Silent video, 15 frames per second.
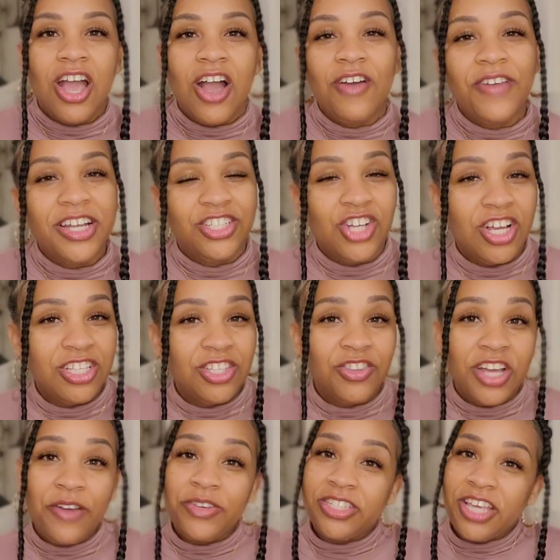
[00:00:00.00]
All right, y'all, so
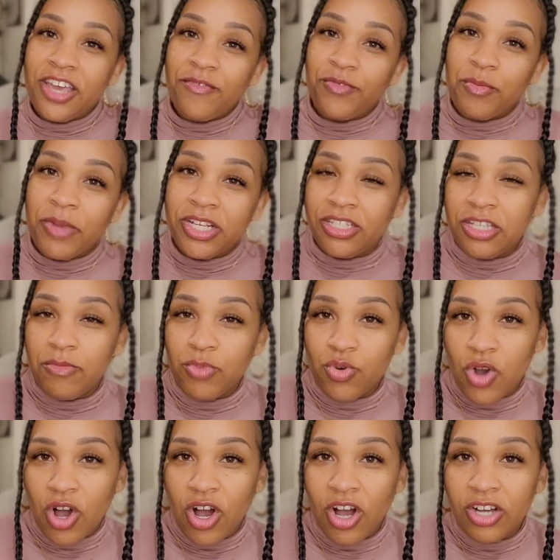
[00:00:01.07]
that was it for my
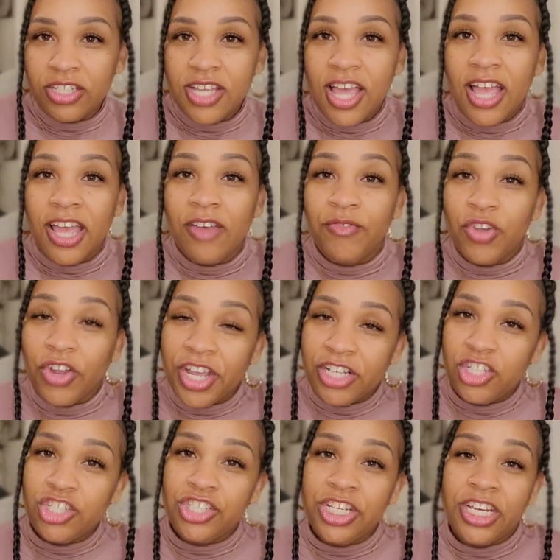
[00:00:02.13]
Temu haul. If you're
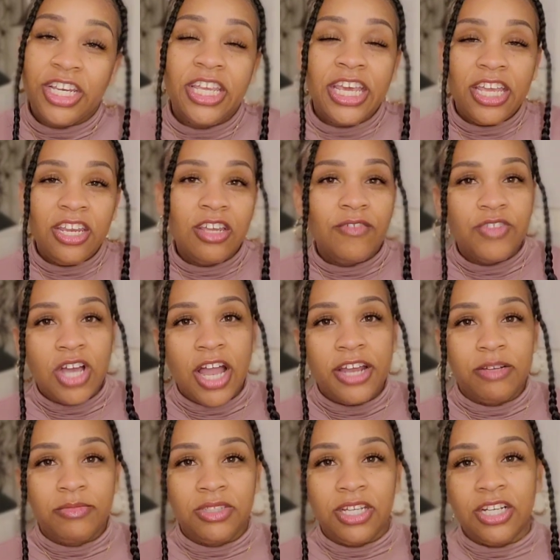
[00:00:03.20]
interested in any of the
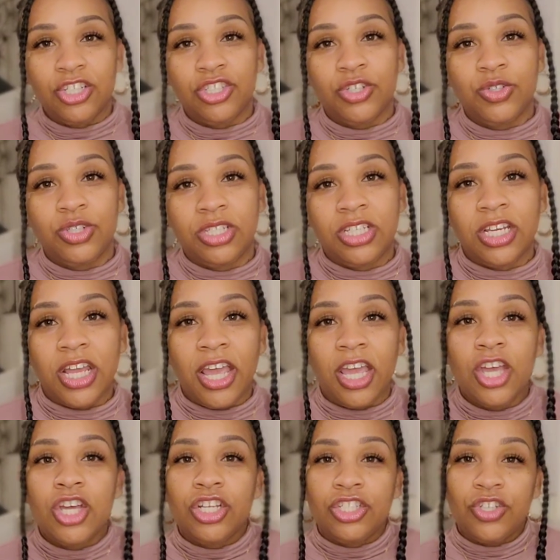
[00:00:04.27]
items that I showed you
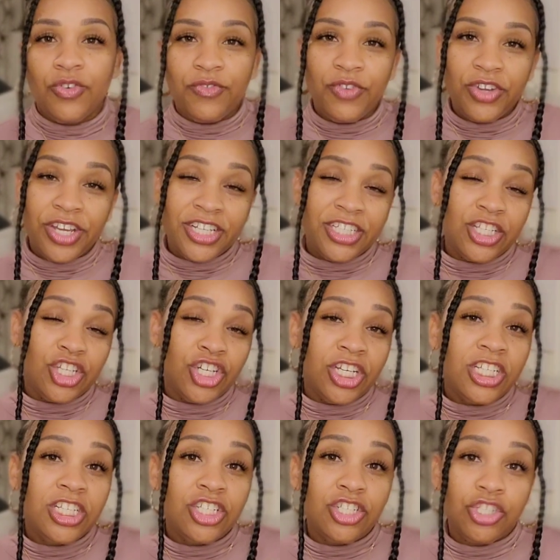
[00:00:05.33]
today, don't forget to look
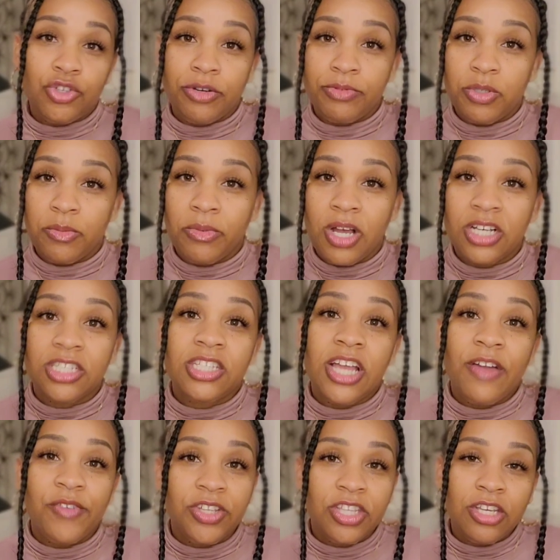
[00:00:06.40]
in the description box.
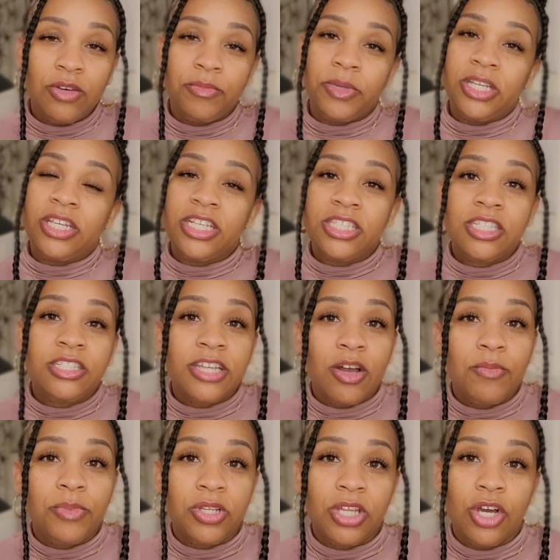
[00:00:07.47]
Everything will be listed
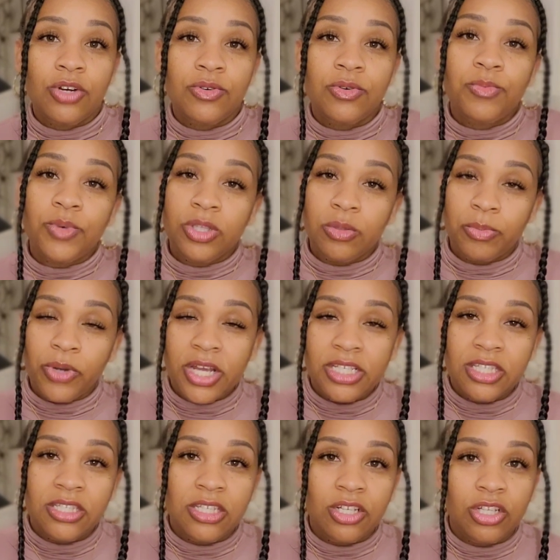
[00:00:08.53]
down below with the
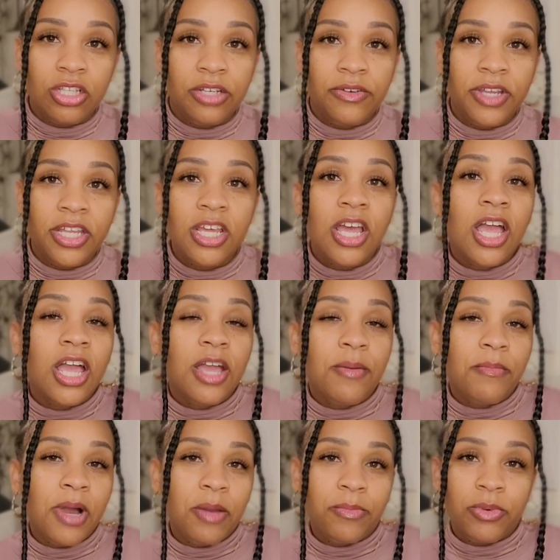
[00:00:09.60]
prices included. And
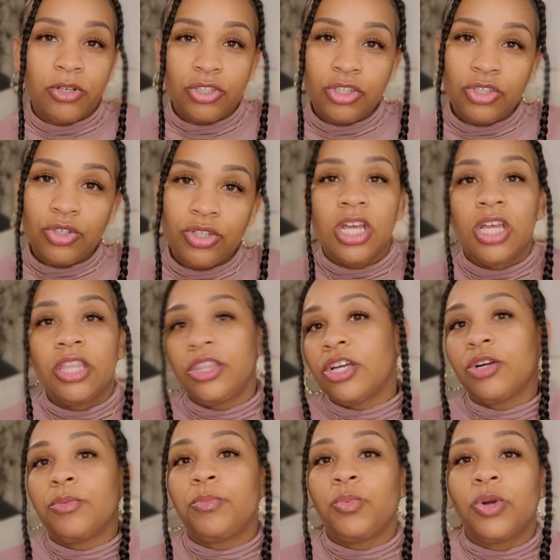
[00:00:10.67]
my personal link,
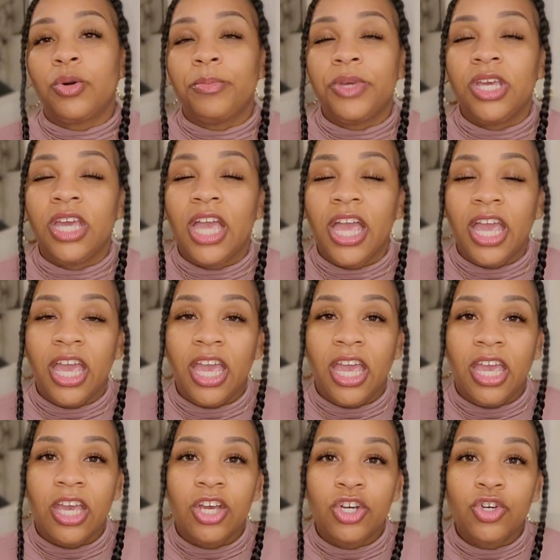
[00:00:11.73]
there will be
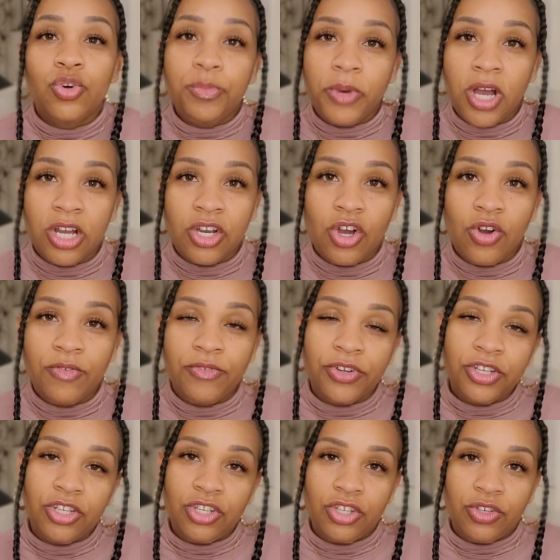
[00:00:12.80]
a coupon code for
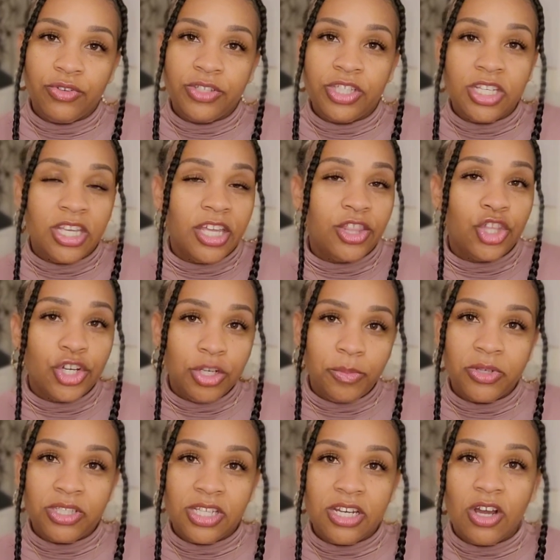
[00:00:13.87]
you to use to get
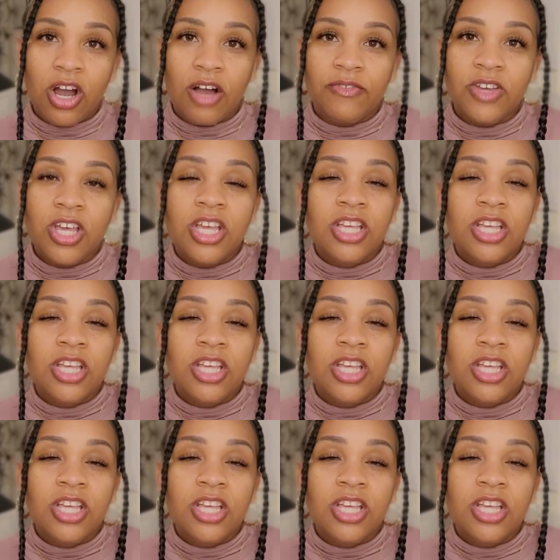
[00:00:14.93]
30% off.